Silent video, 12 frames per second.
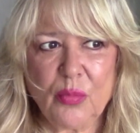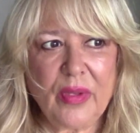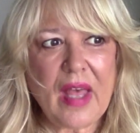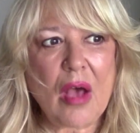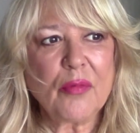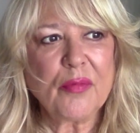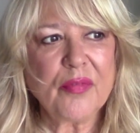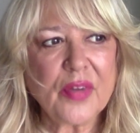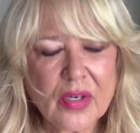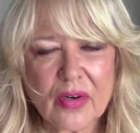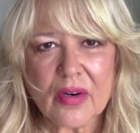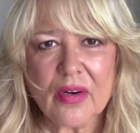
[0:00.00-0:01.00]
Without
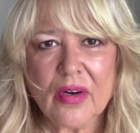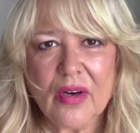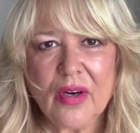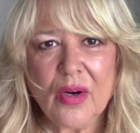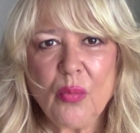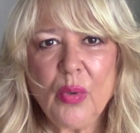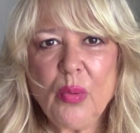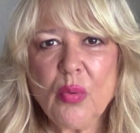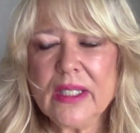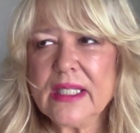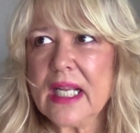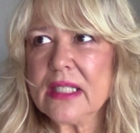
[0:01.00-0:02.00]
fear, we
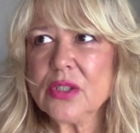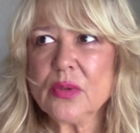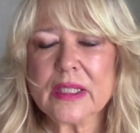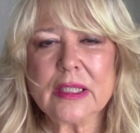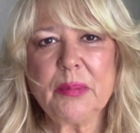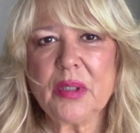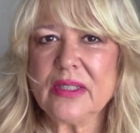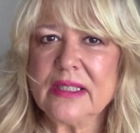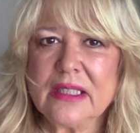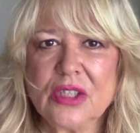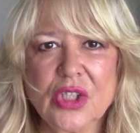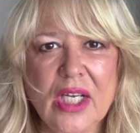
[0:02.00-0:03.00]
wouldn't get to
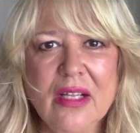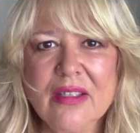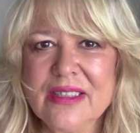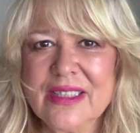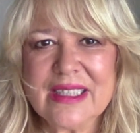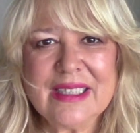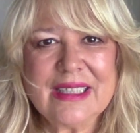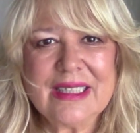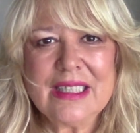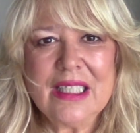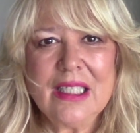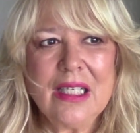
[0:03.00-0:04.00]
experience the challenges.